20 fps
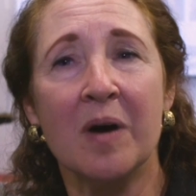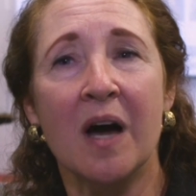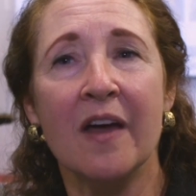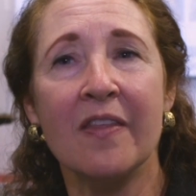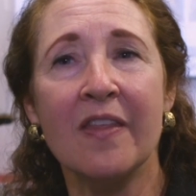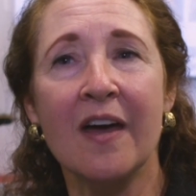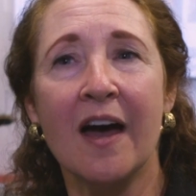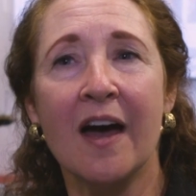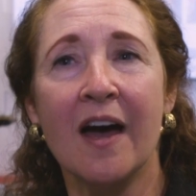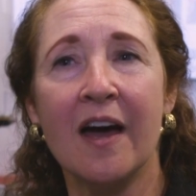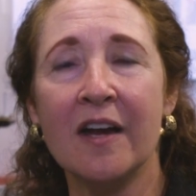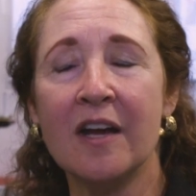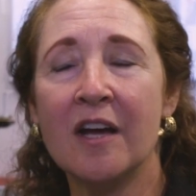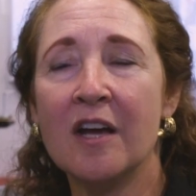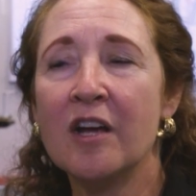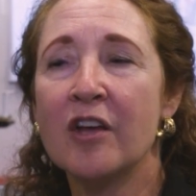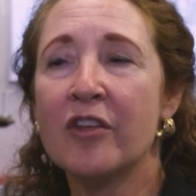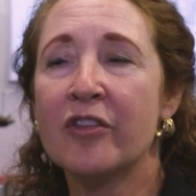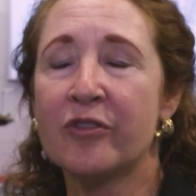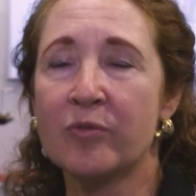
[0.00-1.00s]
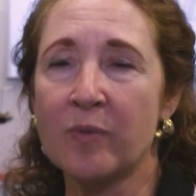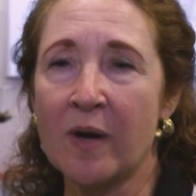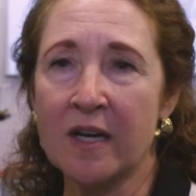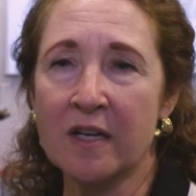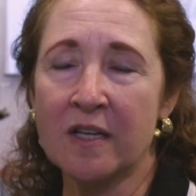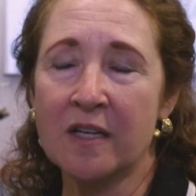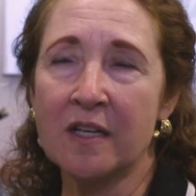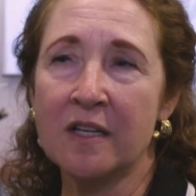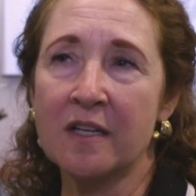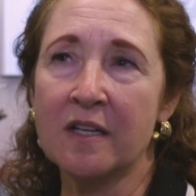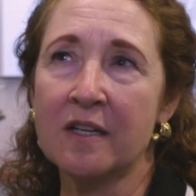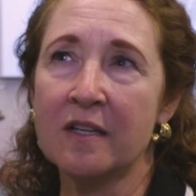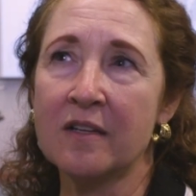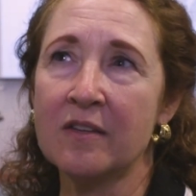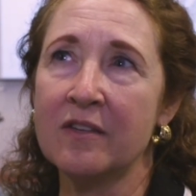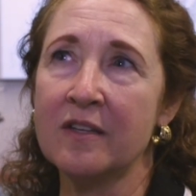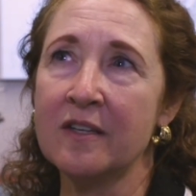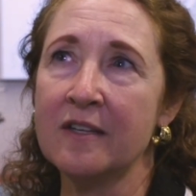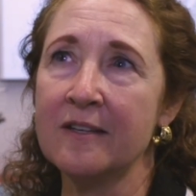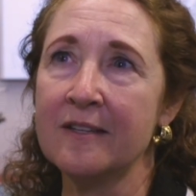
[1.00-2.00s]
by that, threatening
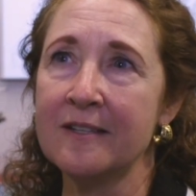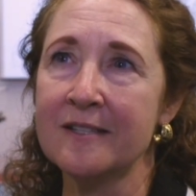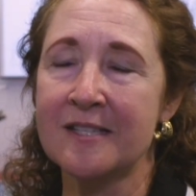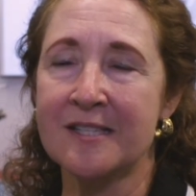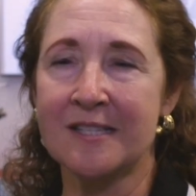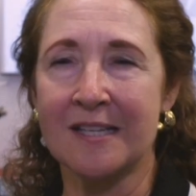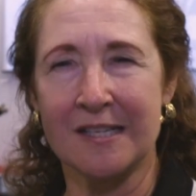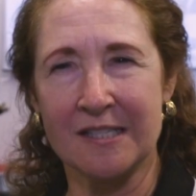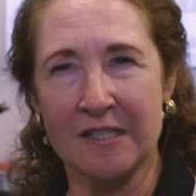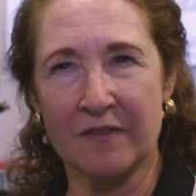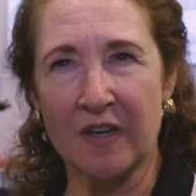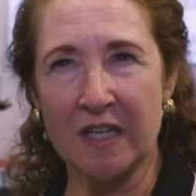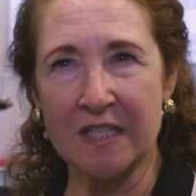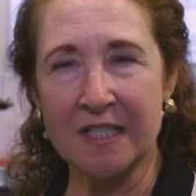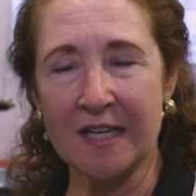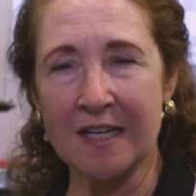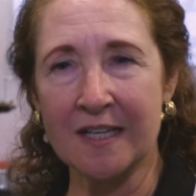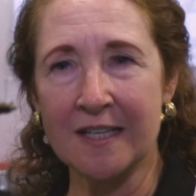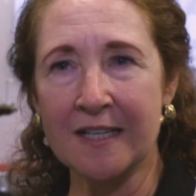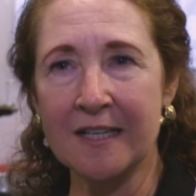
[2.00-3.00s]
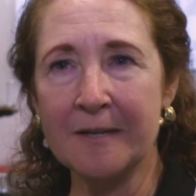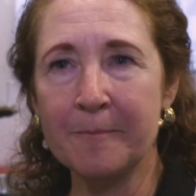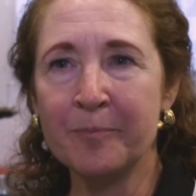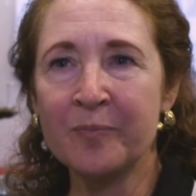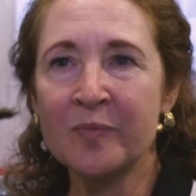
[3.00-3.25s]
the sense of identity.